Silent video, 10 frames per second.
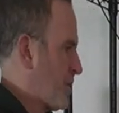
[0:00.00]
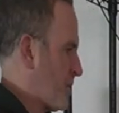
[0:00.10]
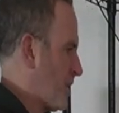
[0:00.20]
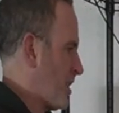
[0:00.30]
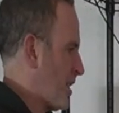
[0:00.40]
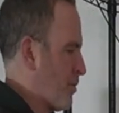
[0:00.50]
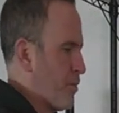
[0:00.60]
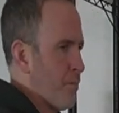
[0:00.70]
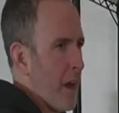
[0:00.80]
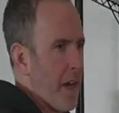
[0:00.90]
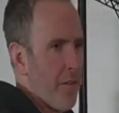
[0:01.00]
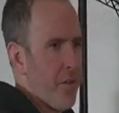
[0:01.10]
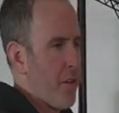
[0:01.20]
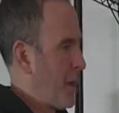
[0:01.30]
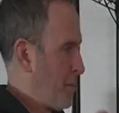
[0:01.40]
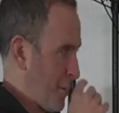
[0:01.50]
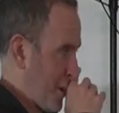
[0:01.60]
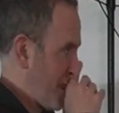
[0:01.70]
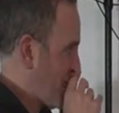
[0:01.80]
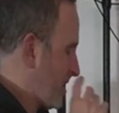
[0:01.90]
strong. I've had it for a couple
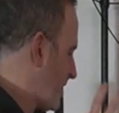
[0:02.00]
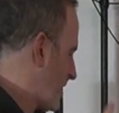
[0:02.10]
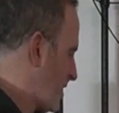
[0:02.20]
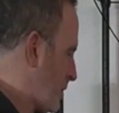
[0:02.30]
months and it's